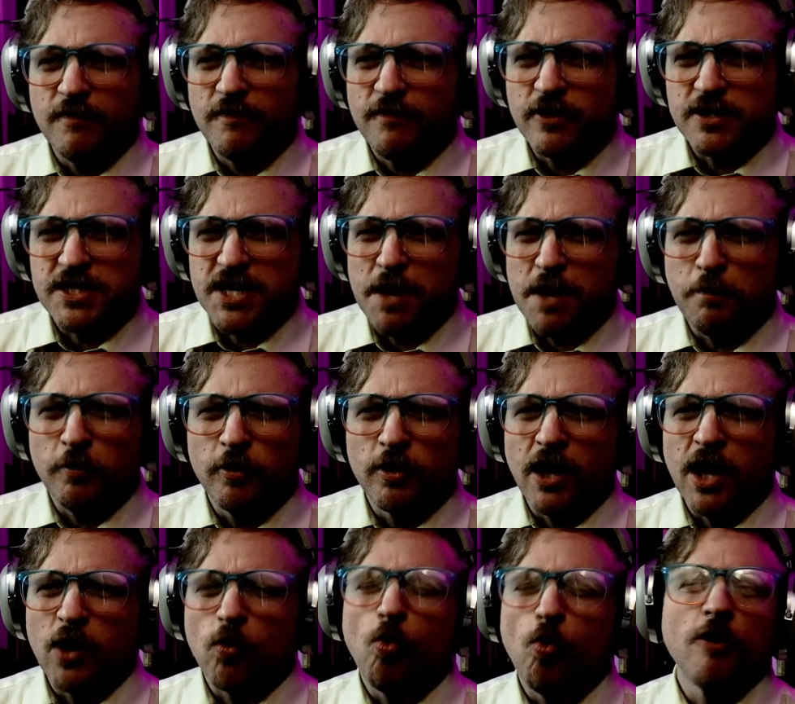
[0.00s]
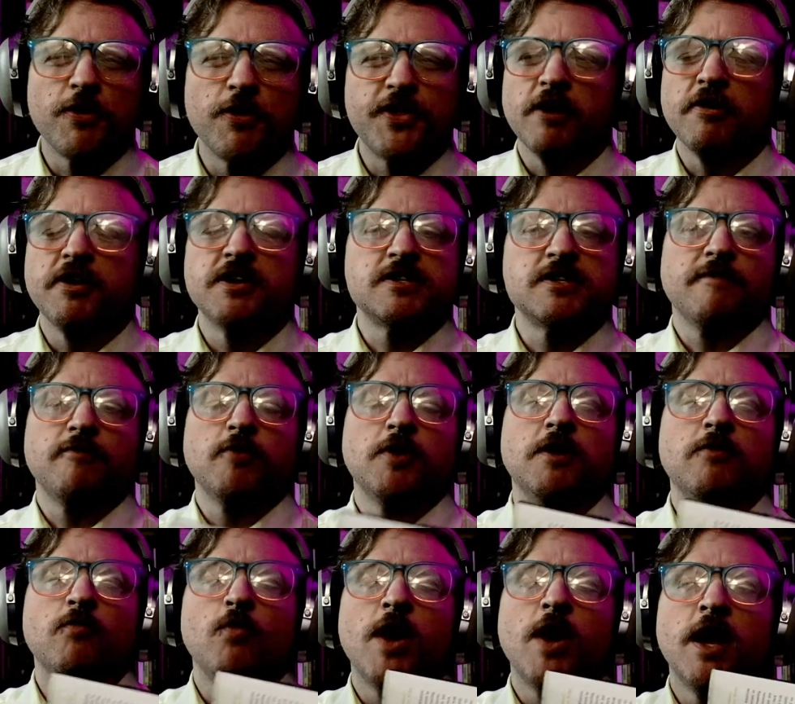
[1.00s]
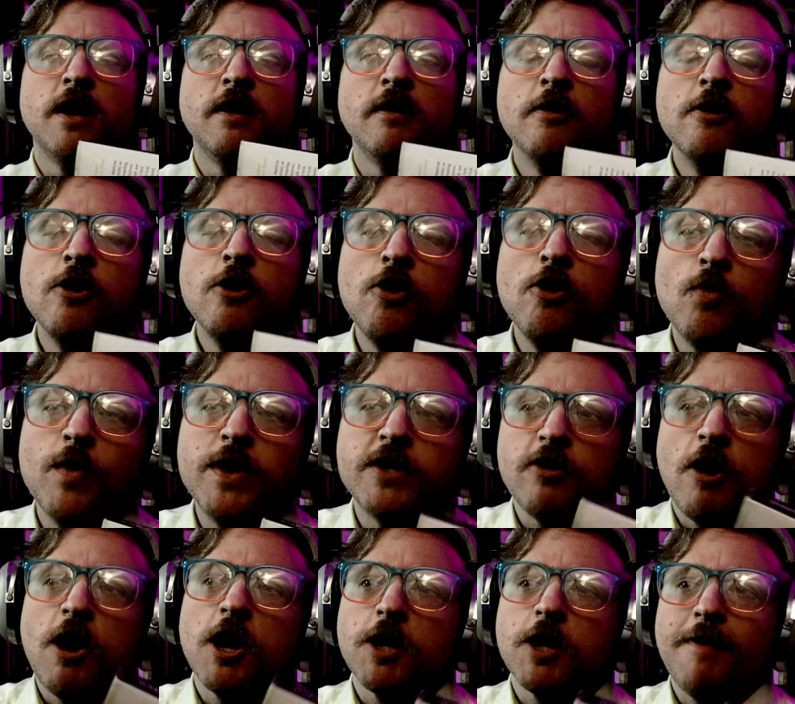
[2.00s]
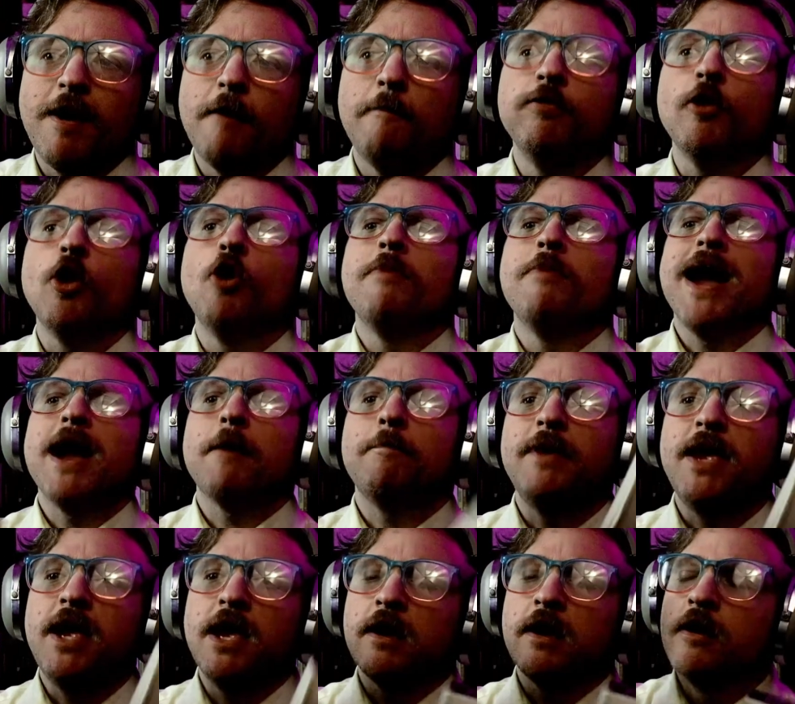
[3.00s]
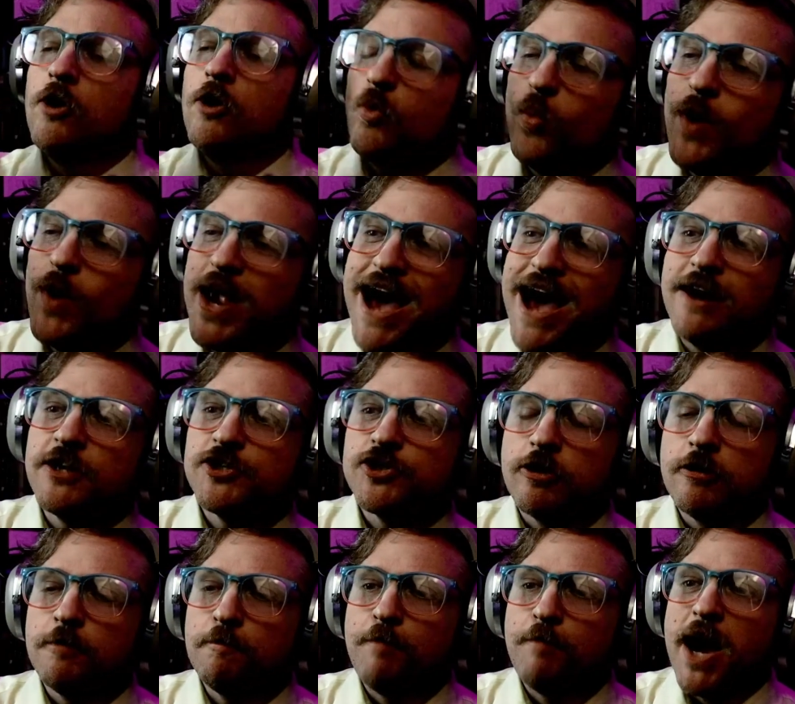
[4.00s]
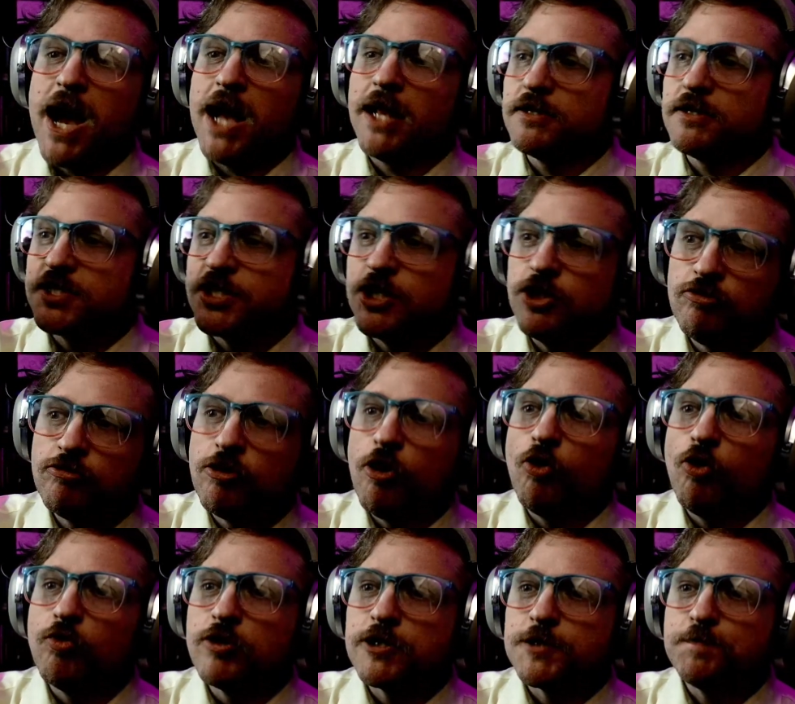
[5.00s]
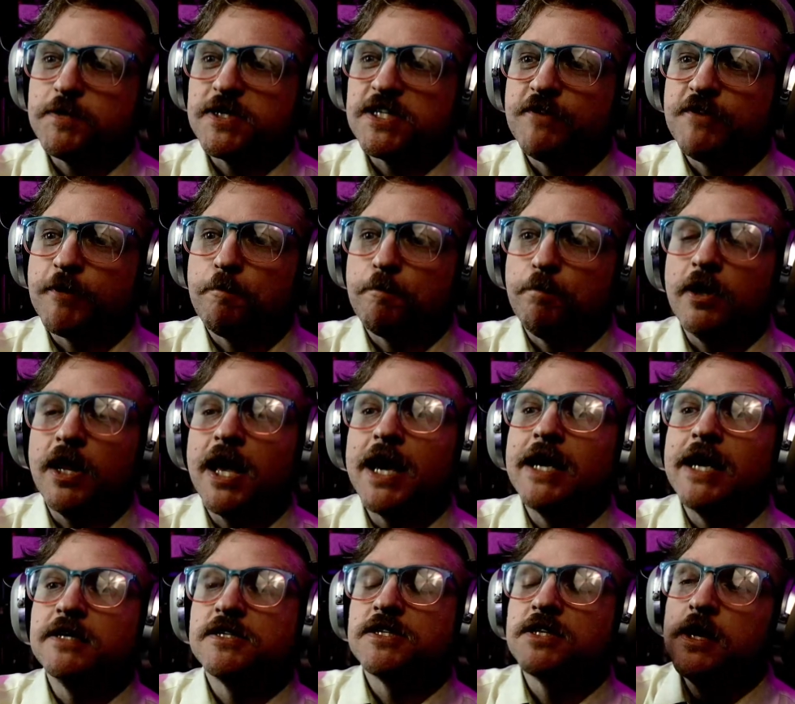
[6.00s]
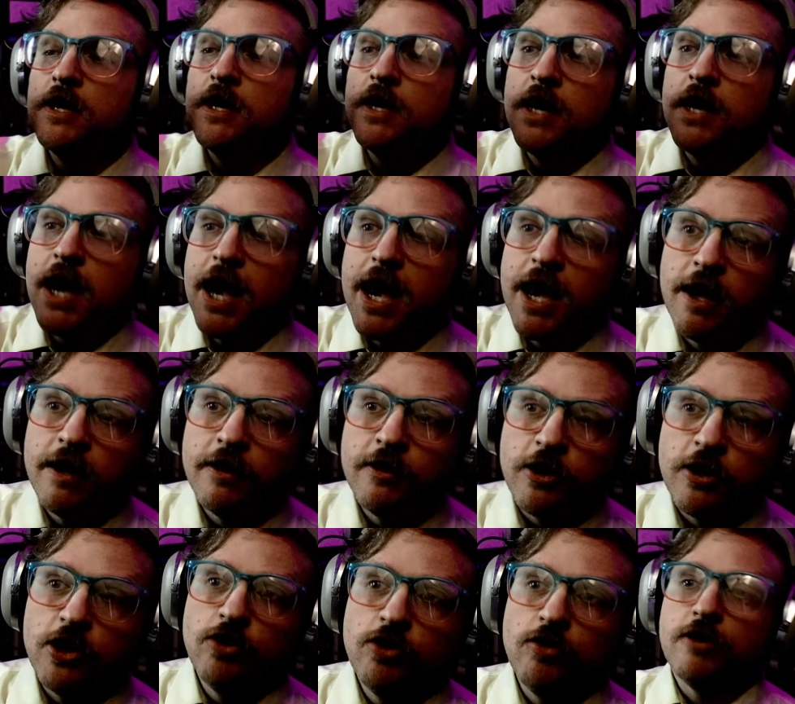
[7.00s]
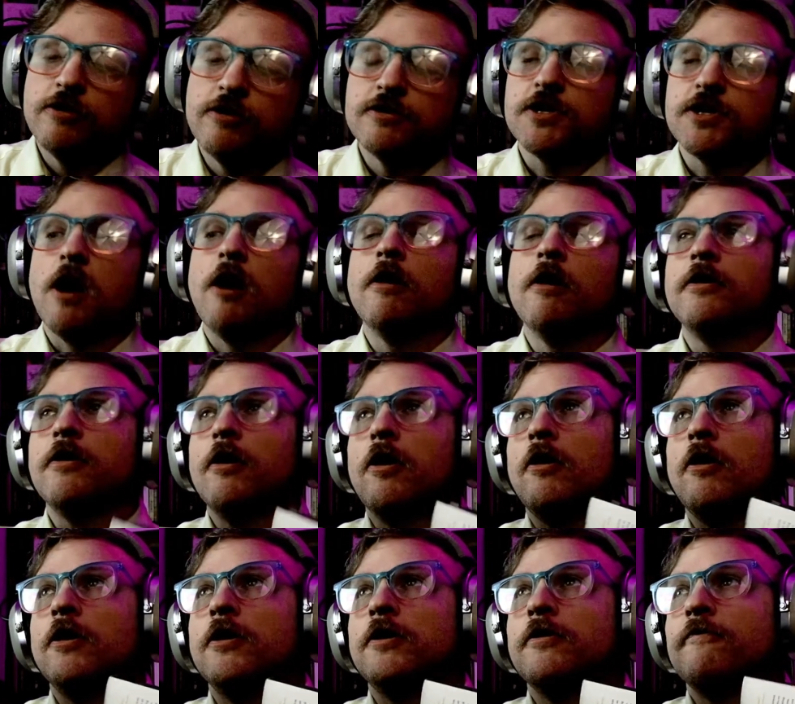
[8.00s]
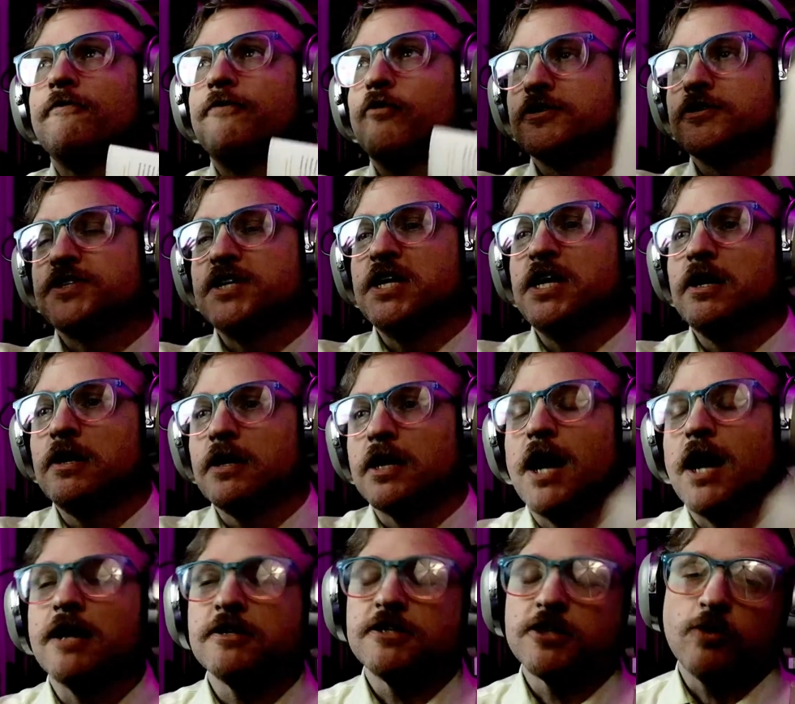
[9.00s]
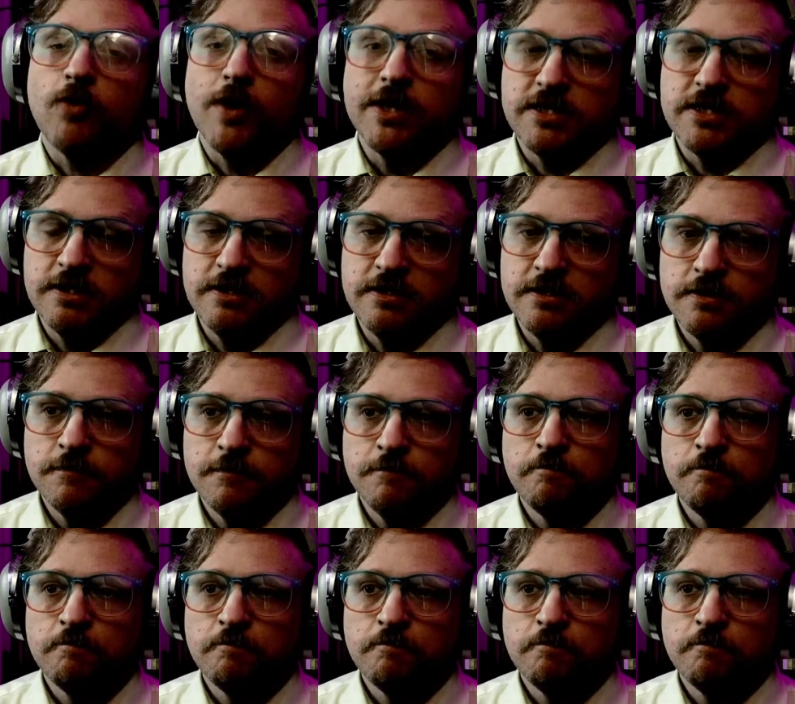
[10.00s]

for example, in like war theory and stuff, when, when we talk about blowback being, we had a certain policy, you go to a specific place, and you, there's un, unforeseen consequences.